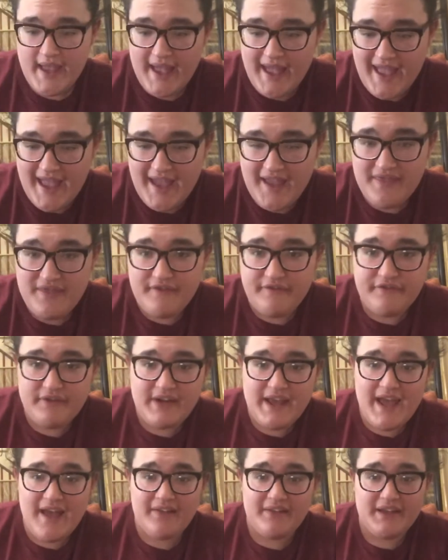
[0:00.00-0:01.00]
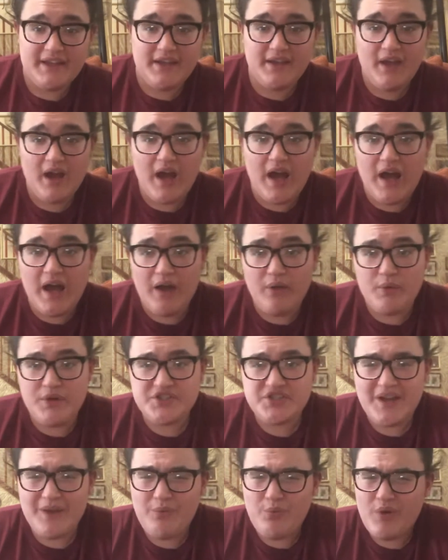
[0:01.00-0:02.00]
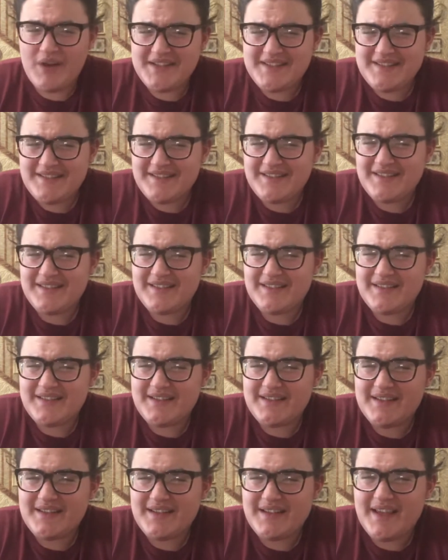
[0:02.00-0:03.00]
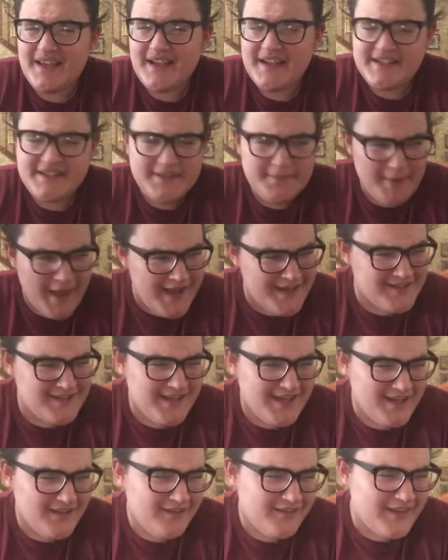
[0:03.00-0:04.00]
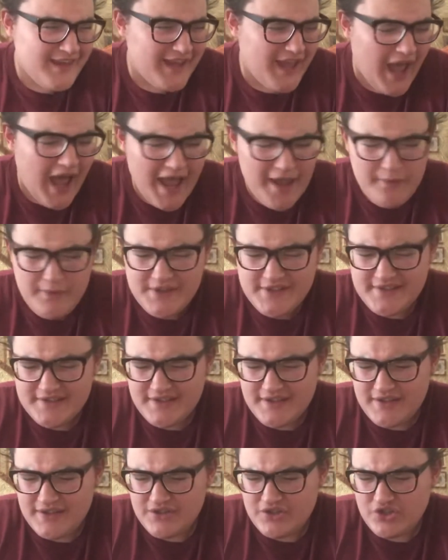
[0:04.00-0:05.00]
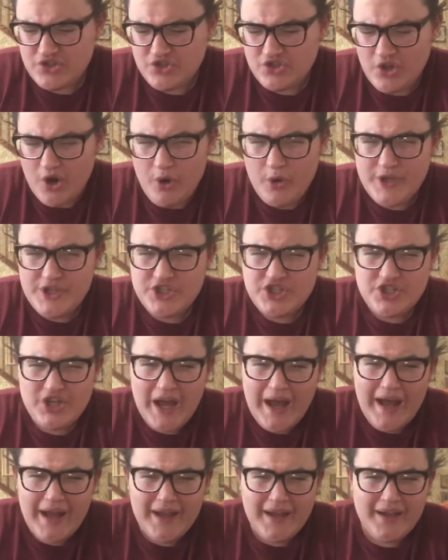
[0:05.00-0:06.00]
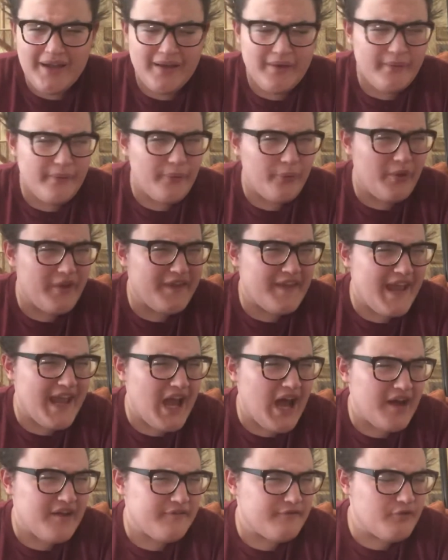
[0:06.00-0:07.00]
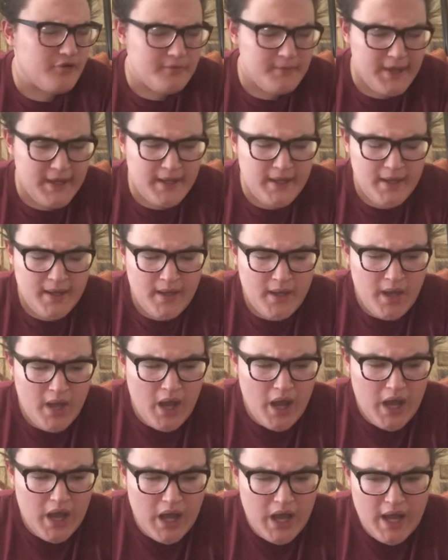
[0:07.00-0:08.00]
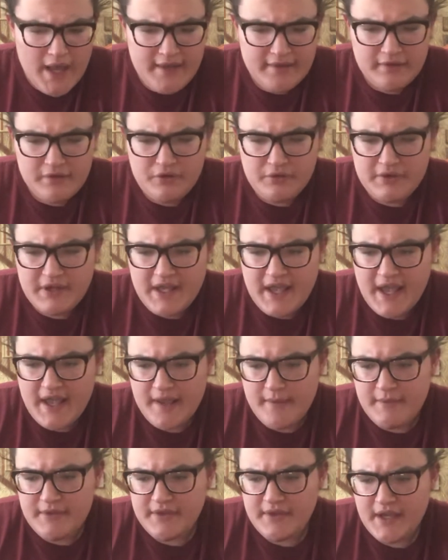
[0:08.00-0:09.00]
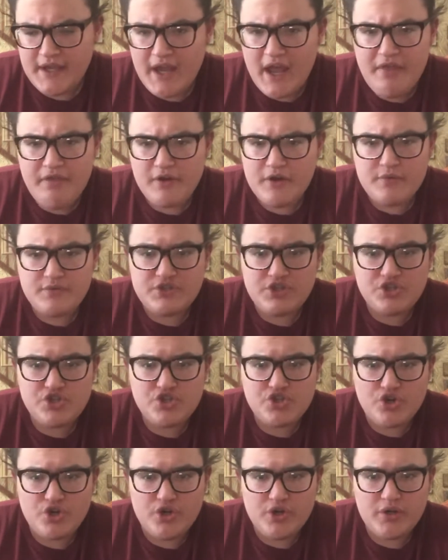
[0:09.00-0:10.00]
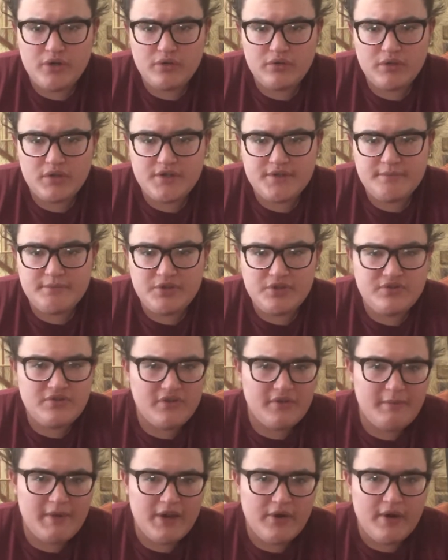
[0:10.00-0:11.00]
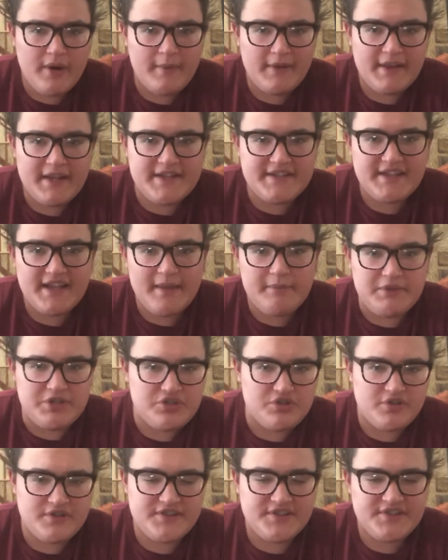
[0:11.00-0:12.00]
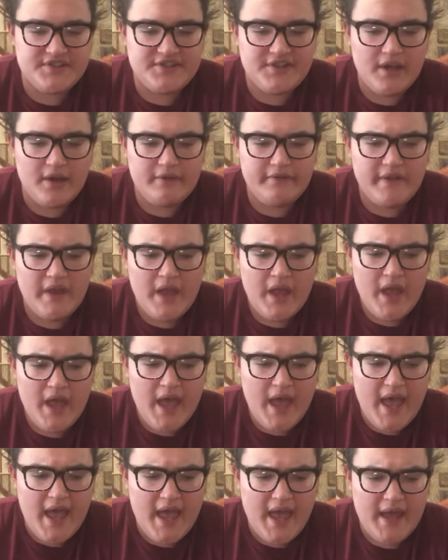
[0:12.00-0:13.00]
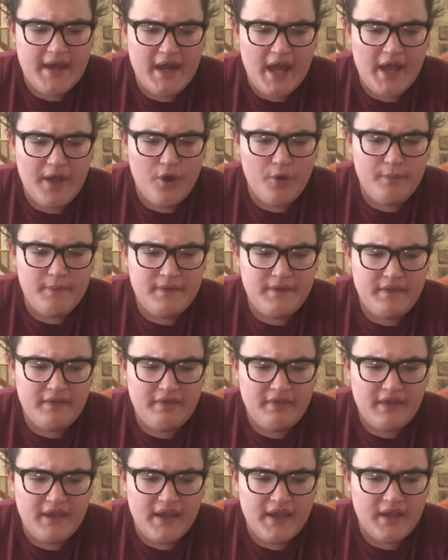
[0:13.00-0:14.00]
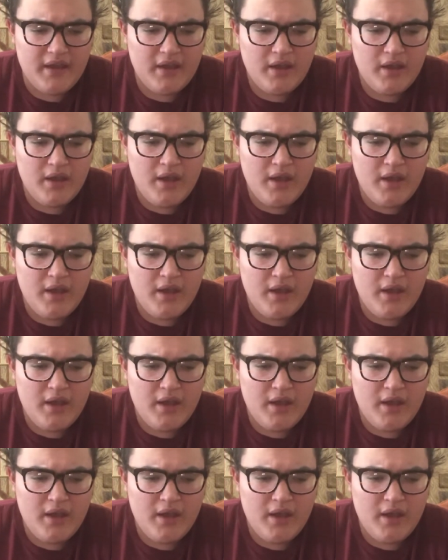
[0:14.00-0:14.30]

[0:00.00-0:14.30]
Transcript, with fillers: And the finale, uh, which I wasn't expecting, like I was so in shock when they got it for me. Uh, it literally came in like, I thought it was a shirt because usually my grandma likes to get me shirts and stuff, and I opened the thing